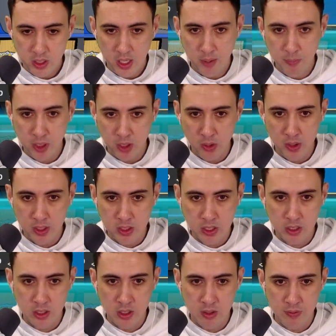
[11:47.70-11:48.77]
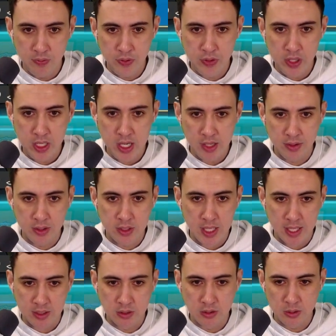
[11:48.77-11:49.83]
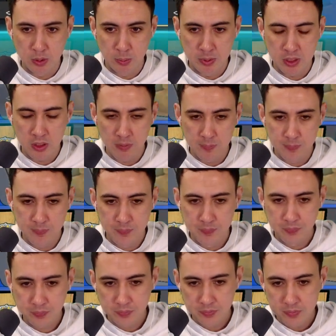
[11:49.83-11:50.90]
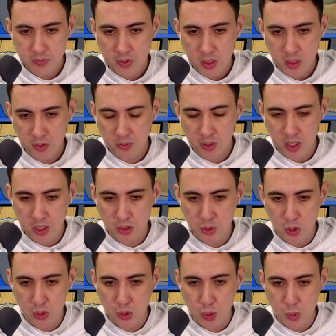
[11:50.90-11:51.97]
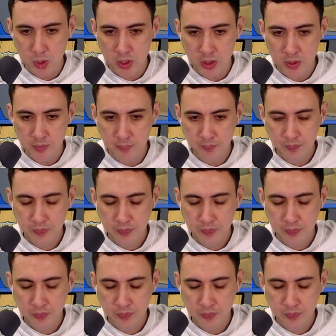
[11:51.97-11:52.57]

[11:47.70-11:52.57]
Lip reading: and we're going to thin out the deck a little bit. Get a Doduo,